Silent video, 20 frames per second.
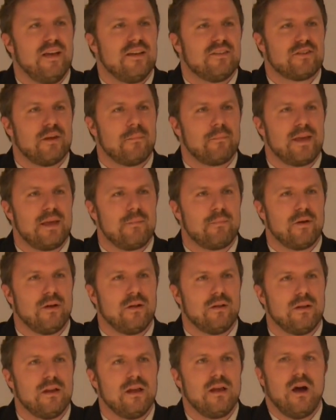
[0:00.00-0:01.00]
Some
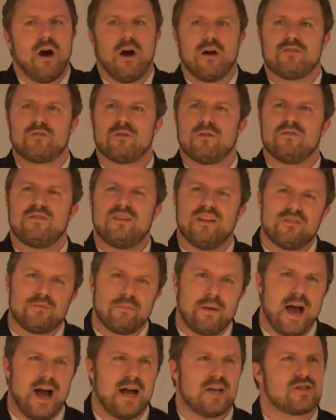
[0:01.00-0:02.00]
people are sort of
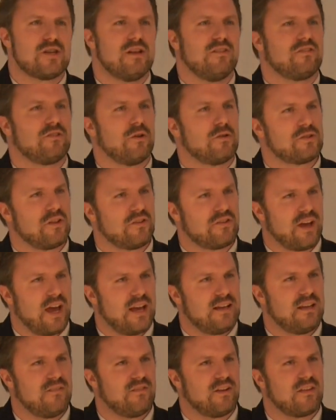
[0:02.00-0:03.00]
dispassionate social
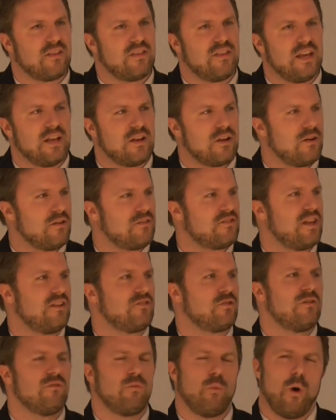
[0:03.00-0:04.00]
scientific thinkers. They
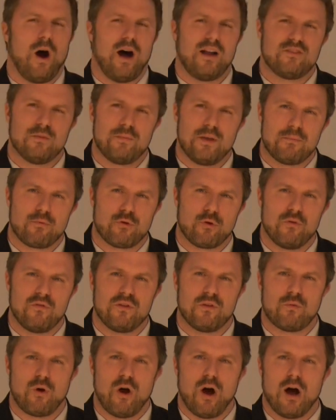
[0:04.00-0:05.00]
sort of want to be
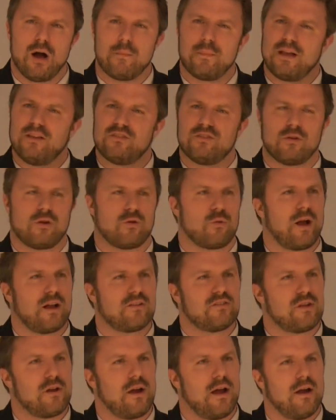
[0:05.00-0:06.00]
proven wrong because it
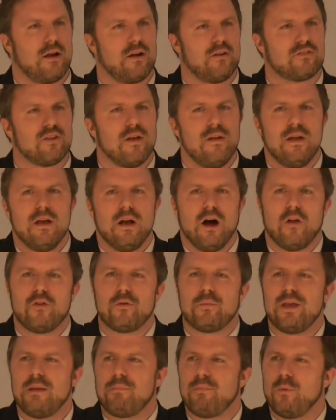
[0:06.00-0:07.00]
corrects their errors. Other
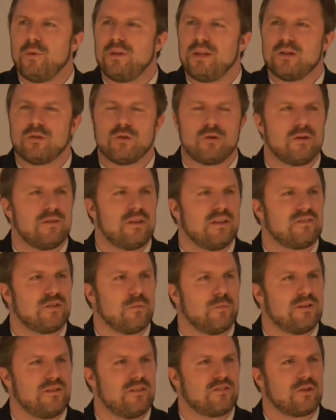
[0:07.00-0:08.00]
people, when they learn that
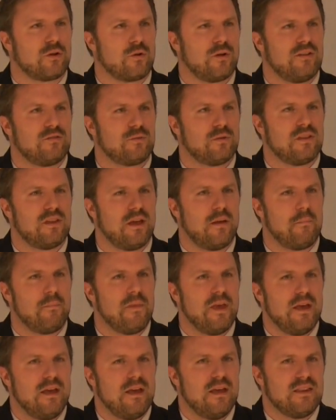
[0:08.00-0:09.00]
someone disagrees with them,
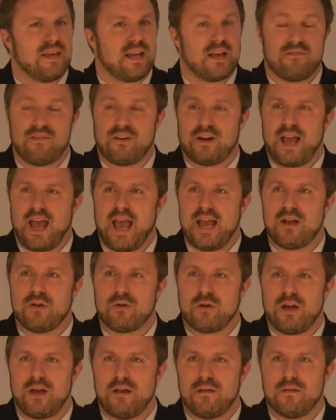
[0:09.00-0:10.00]
they get very
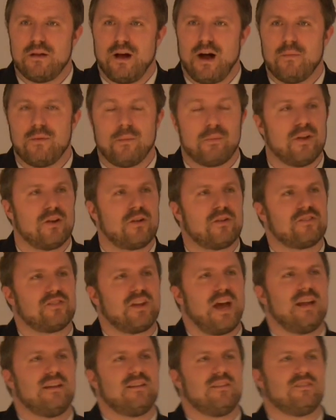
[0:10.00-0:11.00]
angry. The political
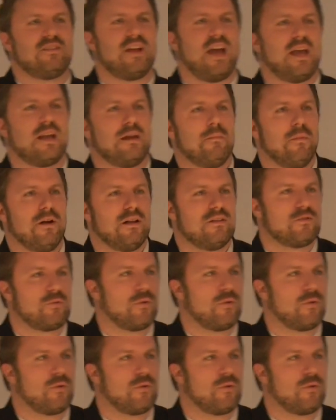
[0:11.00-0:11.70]
scientist Diana Muntz